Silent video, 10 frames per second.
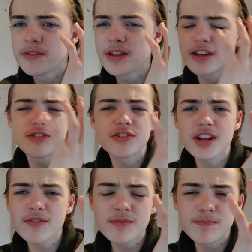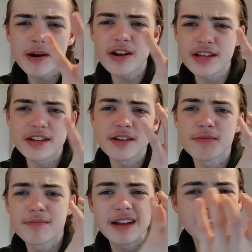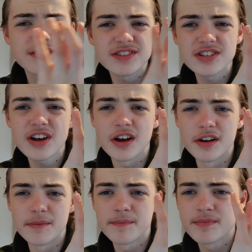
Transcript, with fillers: Like, you could have a bike made of snow.